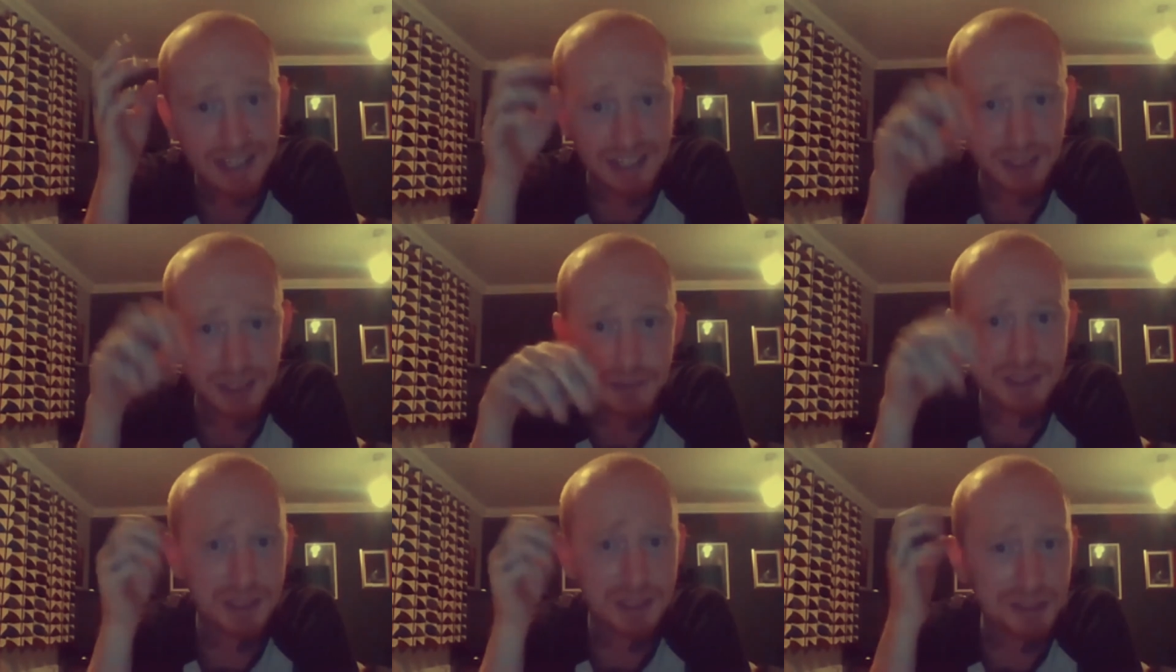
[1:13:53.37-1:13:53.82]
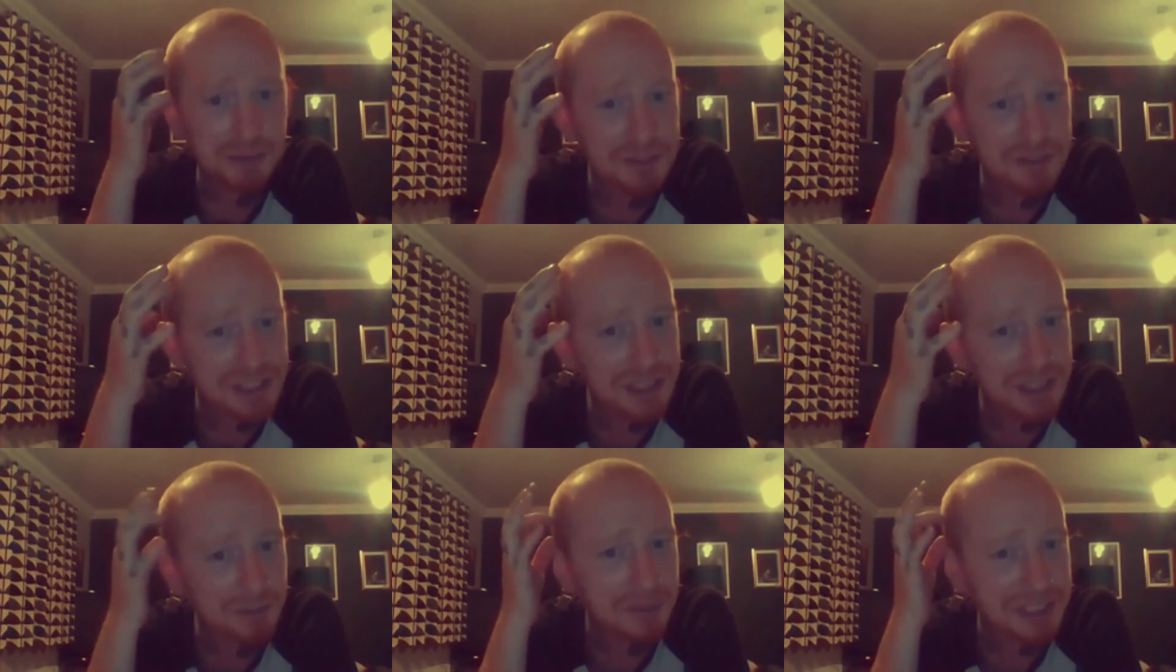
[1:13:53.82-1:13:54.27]
And he was looking
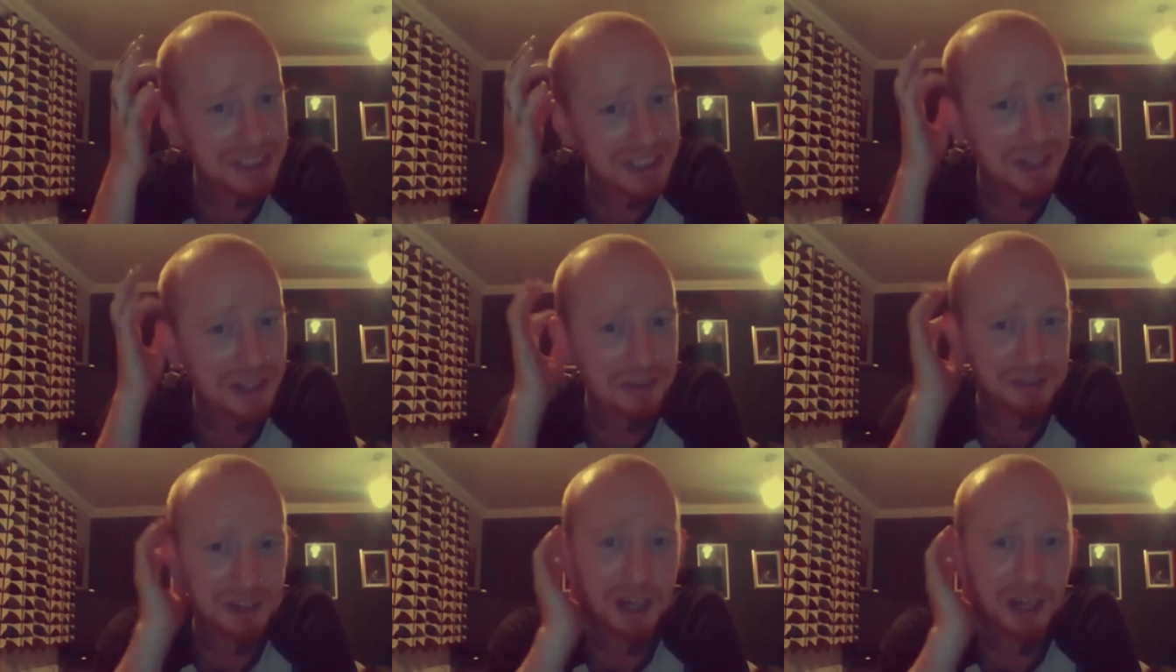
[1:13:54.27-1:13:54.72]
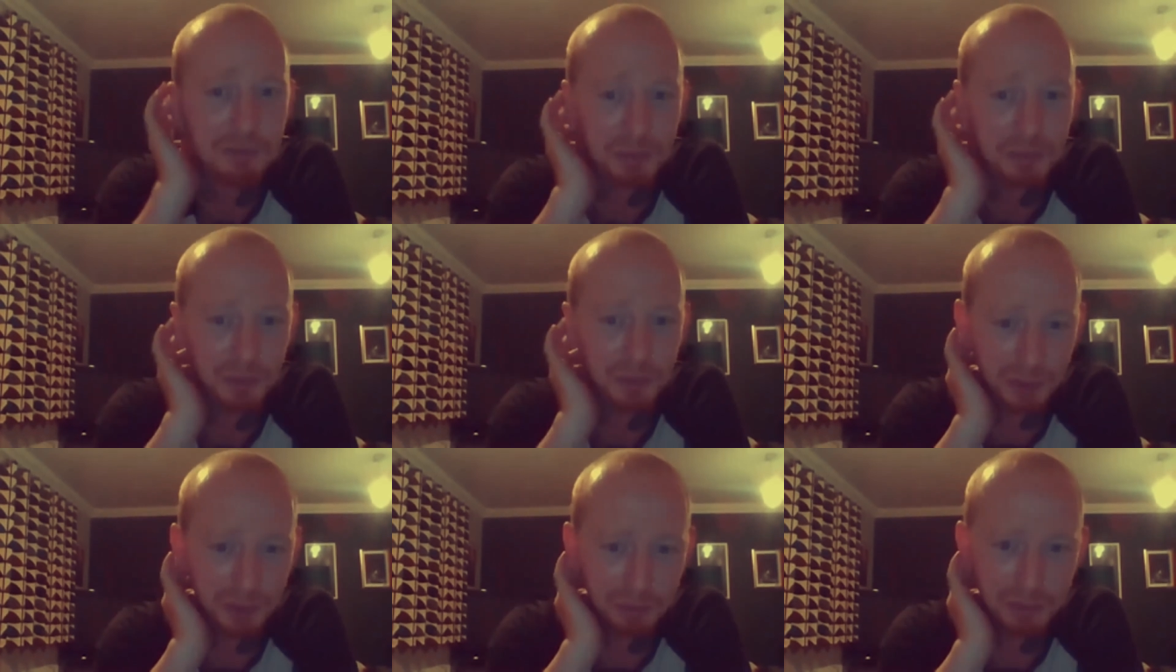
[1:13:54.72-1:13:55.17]
for someone to cover it up
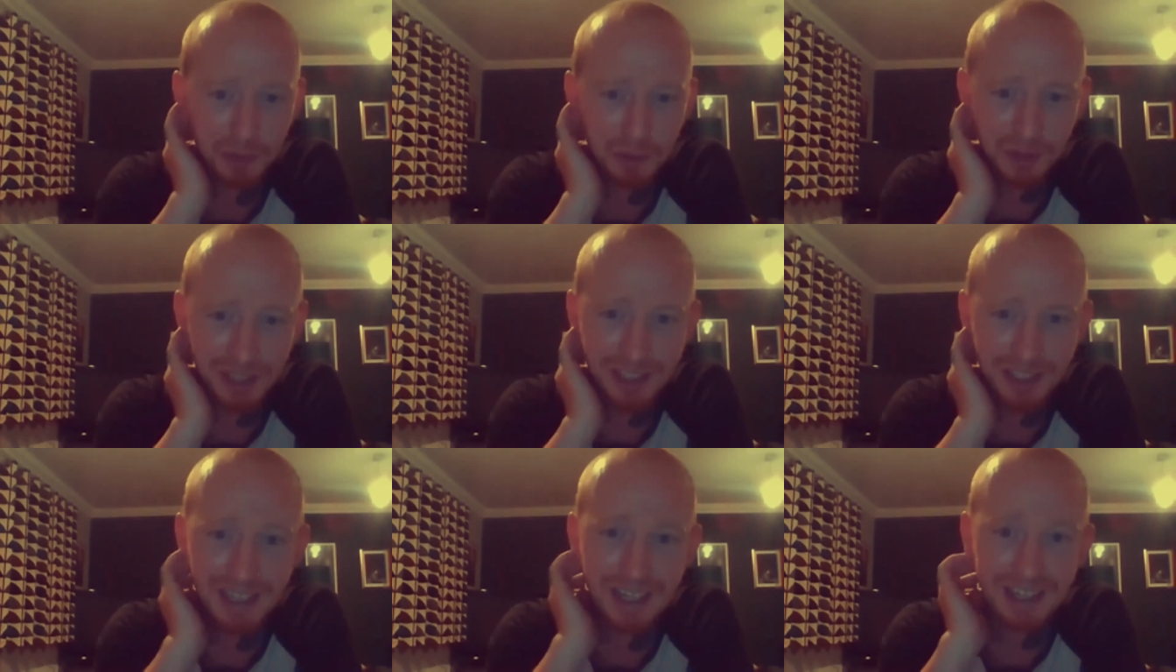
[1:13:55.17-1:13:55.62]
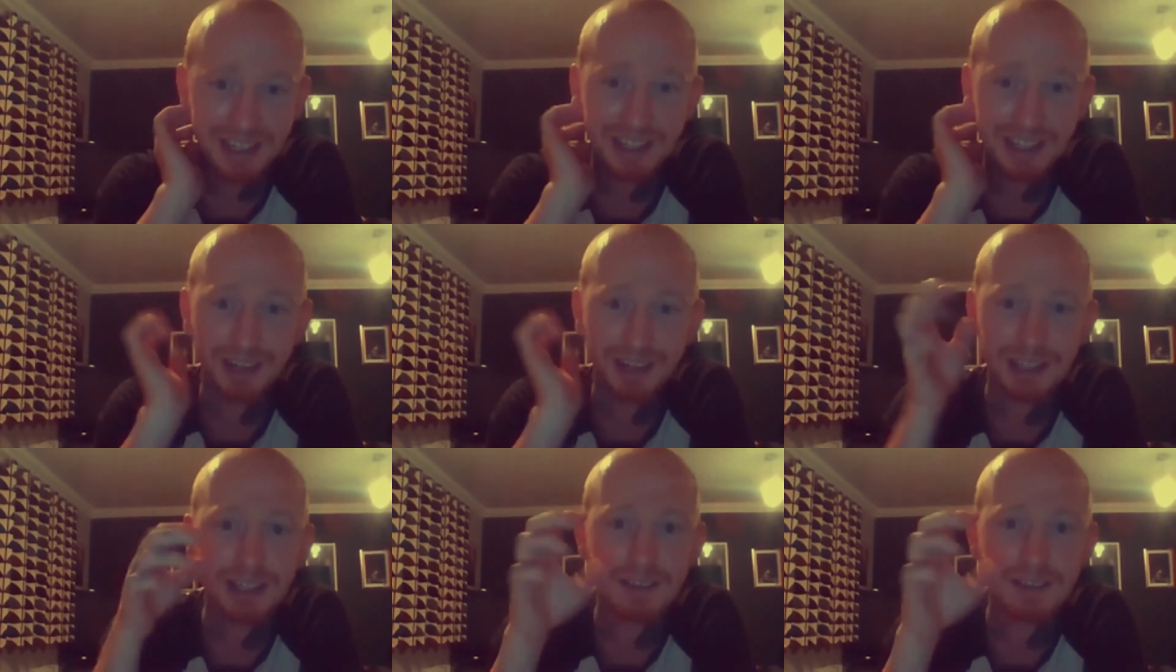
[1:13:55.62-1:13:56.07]
at one point. And
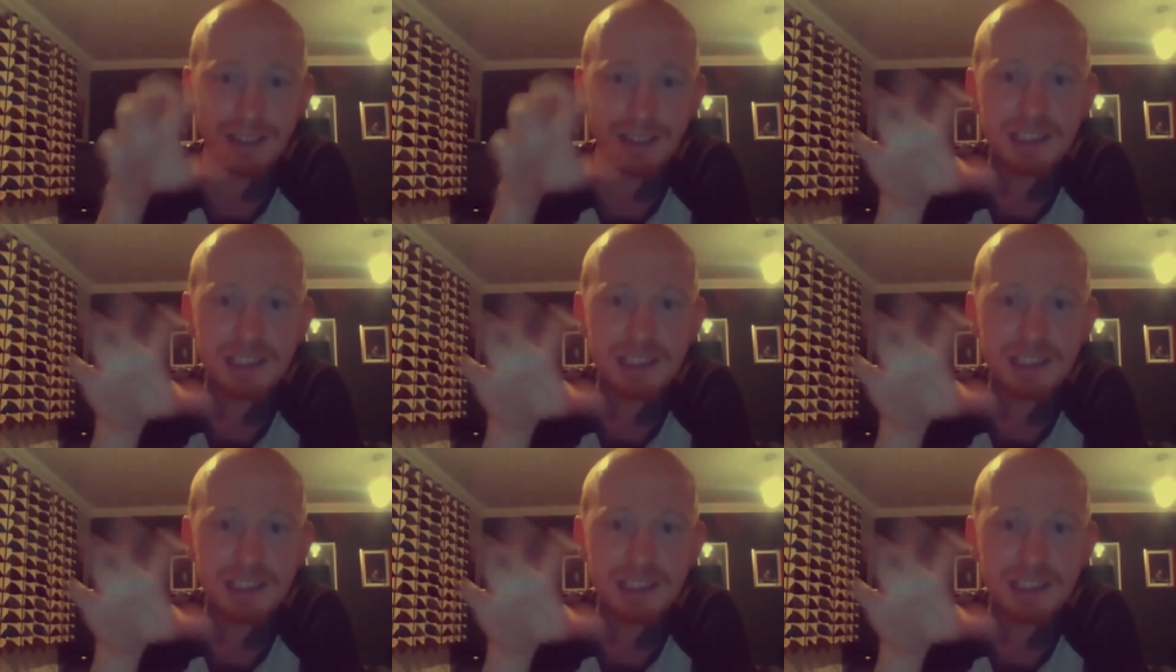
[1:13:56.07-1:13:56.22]
like, this